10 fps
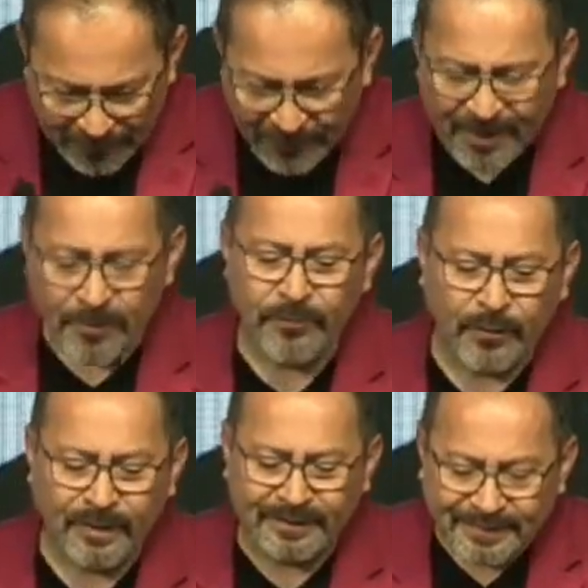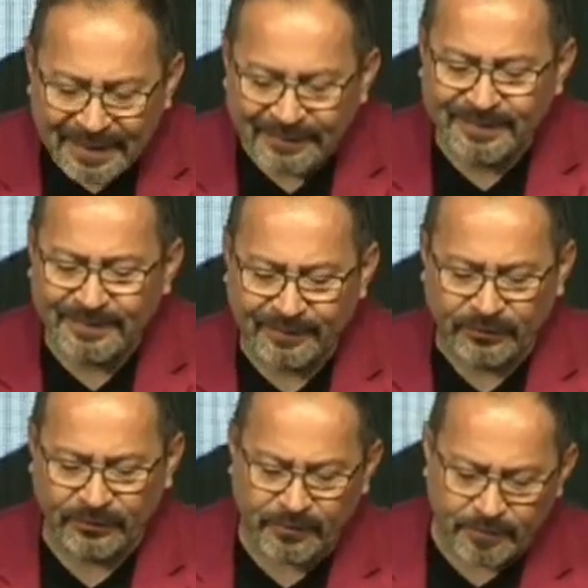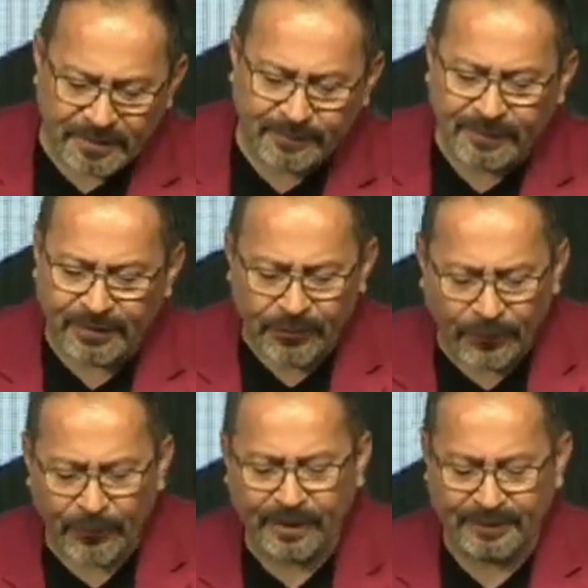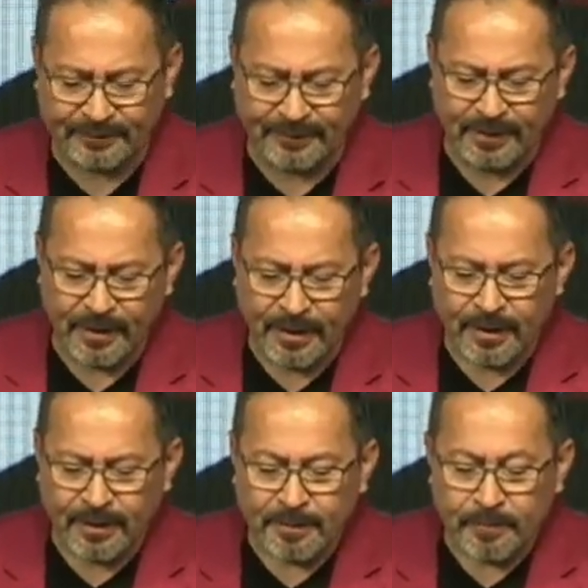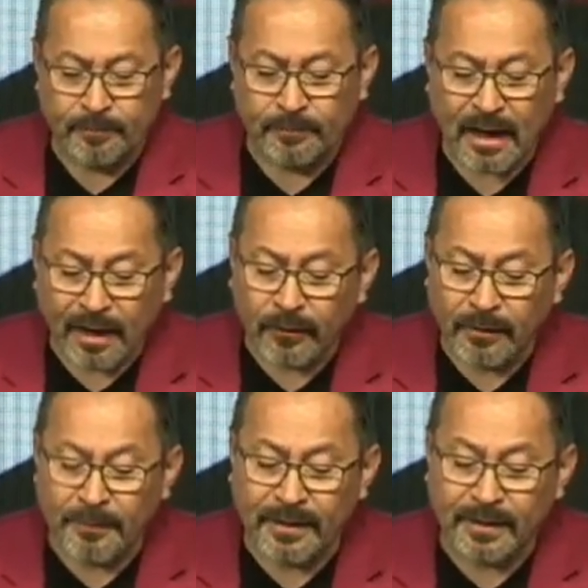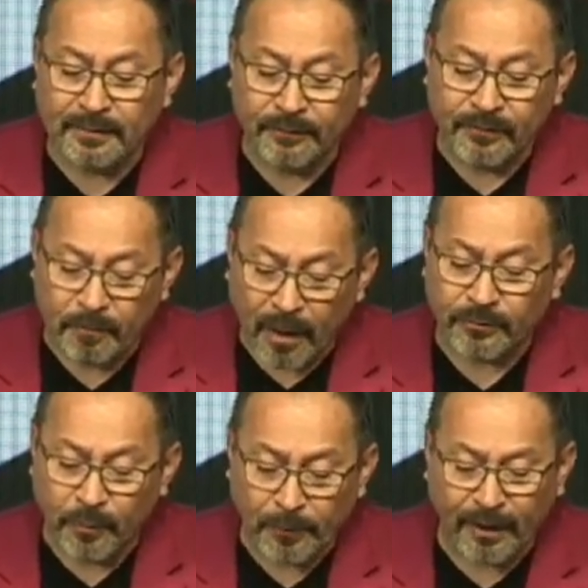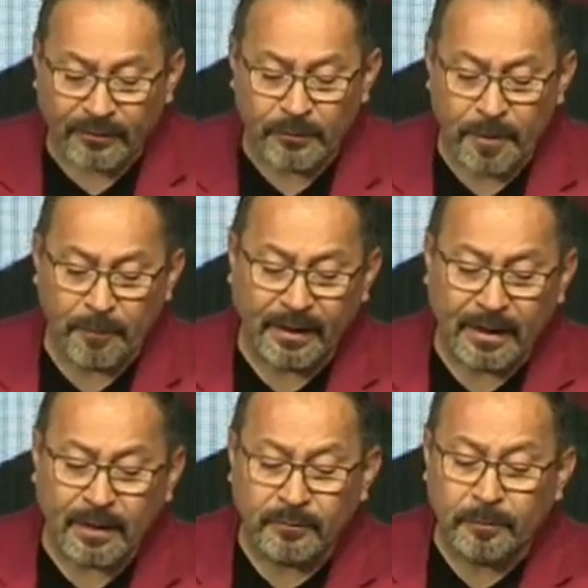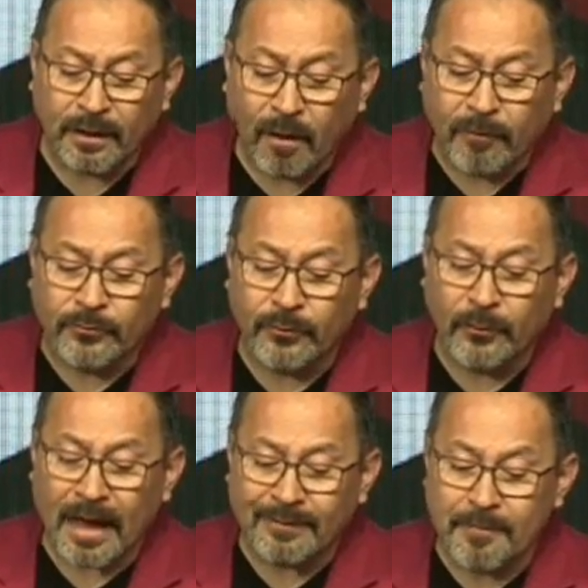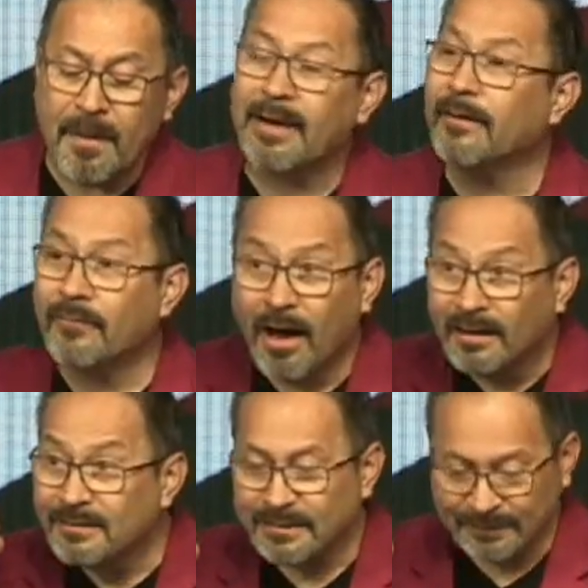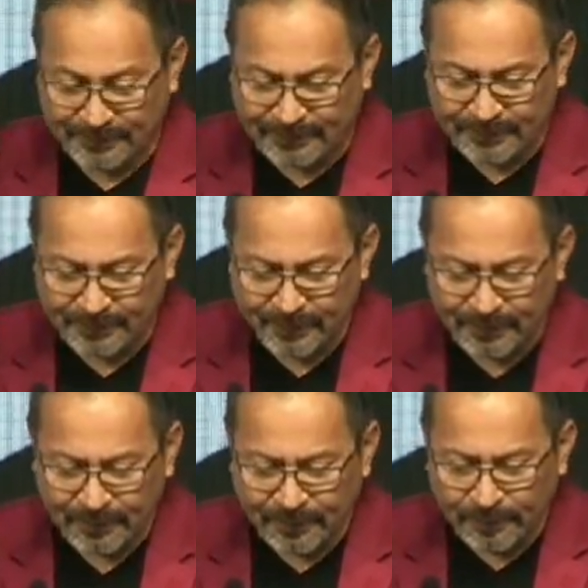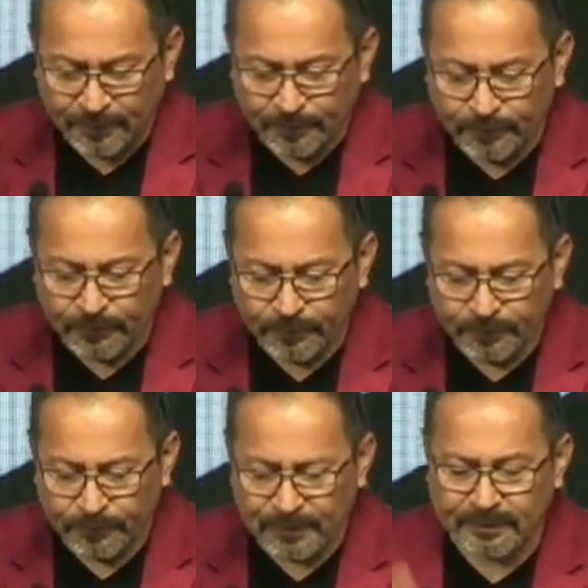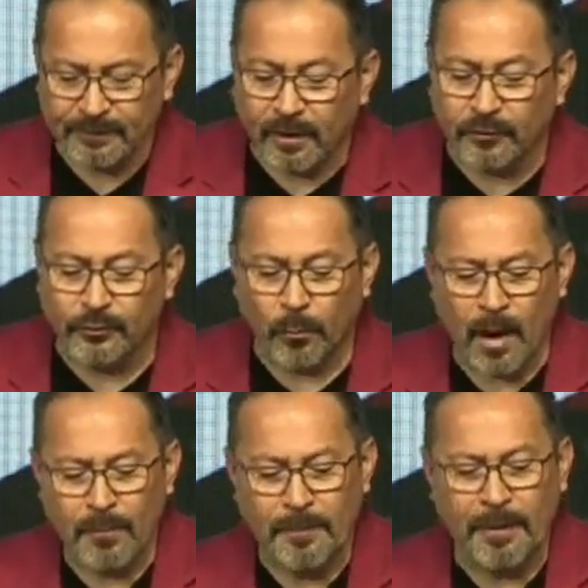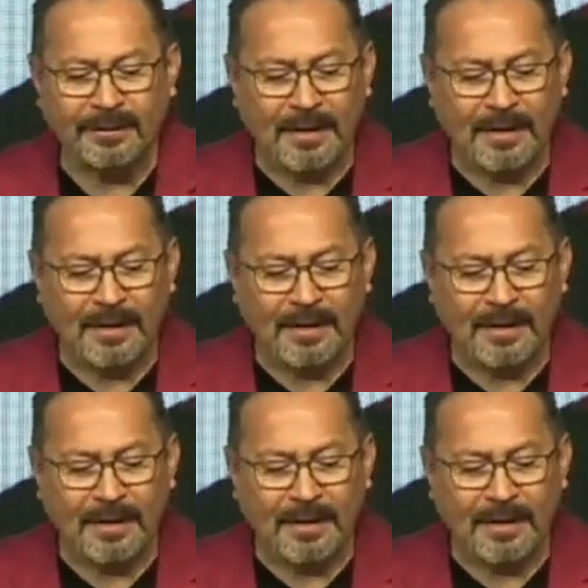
Therefore, it is necessary to submit to the authorities, not only because of possible punishment, because, but also as a matter of conscience. This is also why we pay